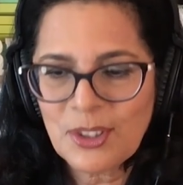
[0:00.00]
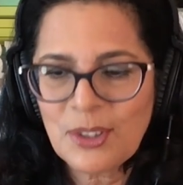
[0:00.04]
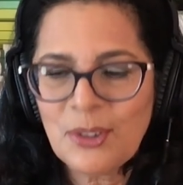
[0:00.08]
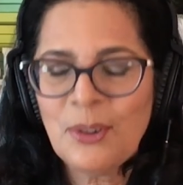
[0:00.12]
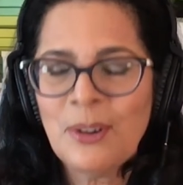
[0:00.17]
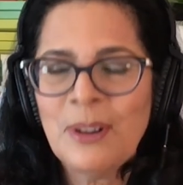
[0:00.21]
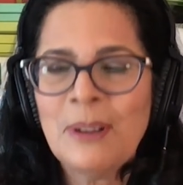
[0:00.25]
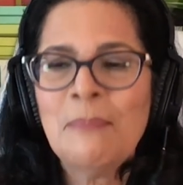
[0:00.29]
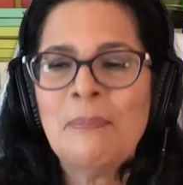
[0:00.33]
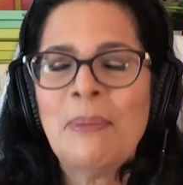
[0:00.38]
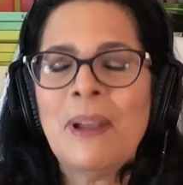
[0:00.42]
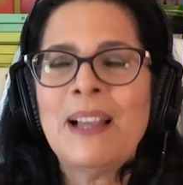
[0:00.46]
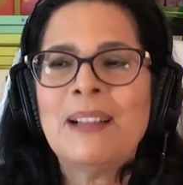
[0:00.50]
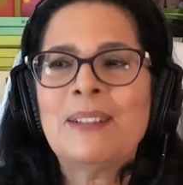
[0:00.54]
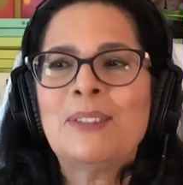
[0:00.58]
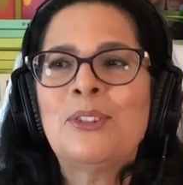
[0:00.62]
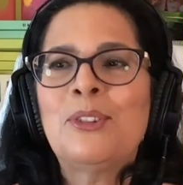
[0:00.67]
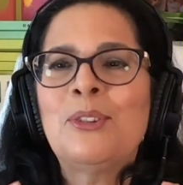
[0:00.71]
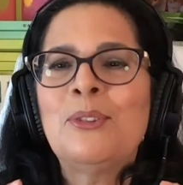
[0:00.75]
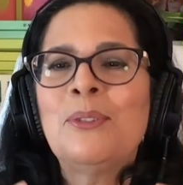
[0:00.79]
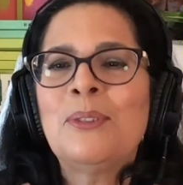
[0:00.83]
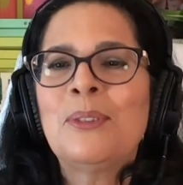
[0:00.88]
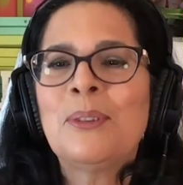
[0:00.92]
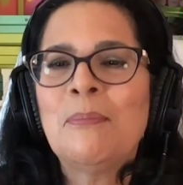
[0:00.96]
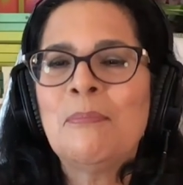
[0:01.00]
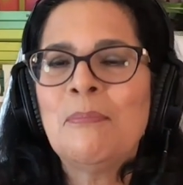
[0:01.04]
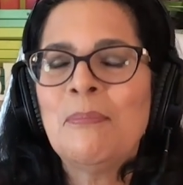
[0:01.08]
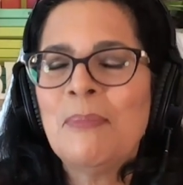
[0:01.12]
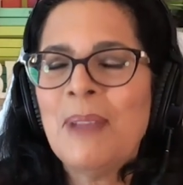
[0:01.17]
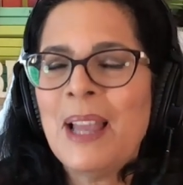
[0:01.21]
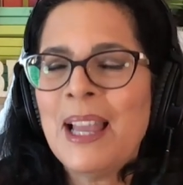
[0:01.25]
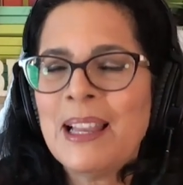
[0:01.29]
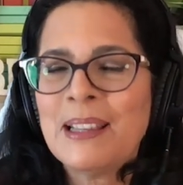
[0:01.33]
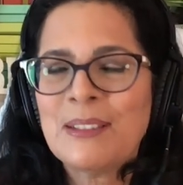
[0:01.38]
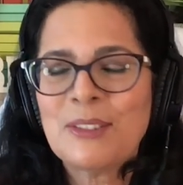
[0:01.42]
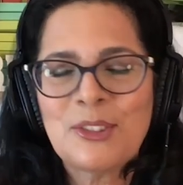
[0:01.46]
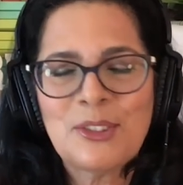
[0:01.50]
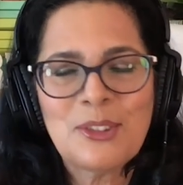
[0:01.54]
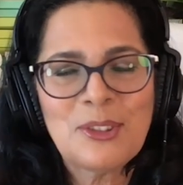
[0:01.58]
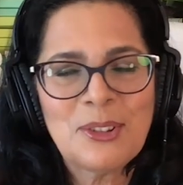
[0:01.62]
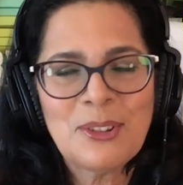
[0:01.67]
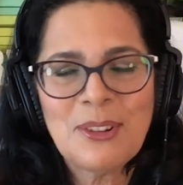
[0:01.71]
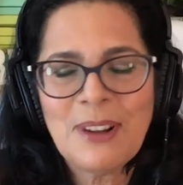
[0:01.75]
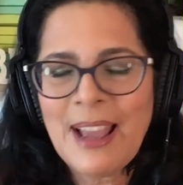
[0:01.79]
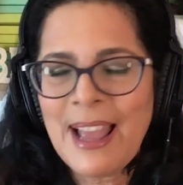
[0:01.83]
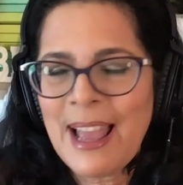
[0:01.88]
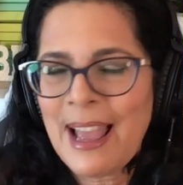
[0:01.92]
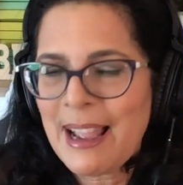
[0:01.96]
going back to the
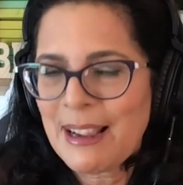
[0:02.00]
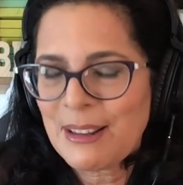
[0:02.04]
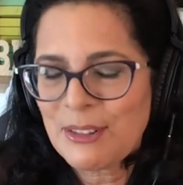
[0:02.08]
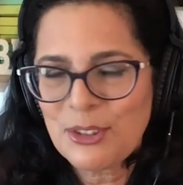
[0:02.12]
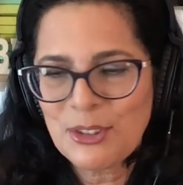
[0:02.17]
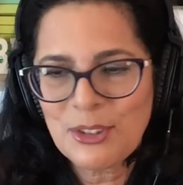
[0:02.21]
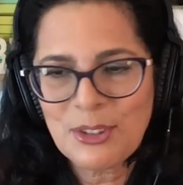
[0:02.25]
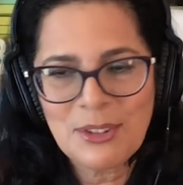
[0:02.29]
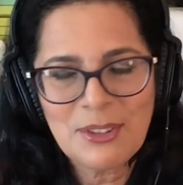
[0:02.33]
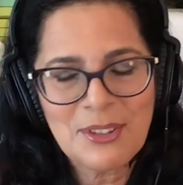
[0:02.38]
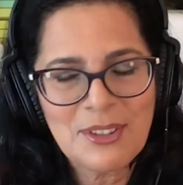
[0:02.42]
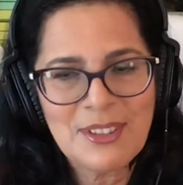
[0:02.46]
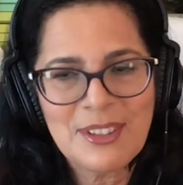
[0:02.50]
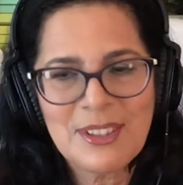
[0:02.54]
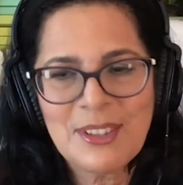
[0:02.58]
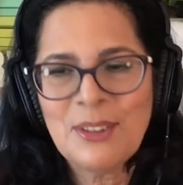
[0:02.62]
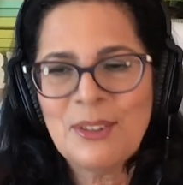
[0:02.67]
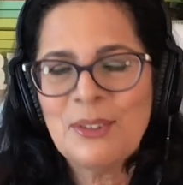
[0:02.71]
master actors,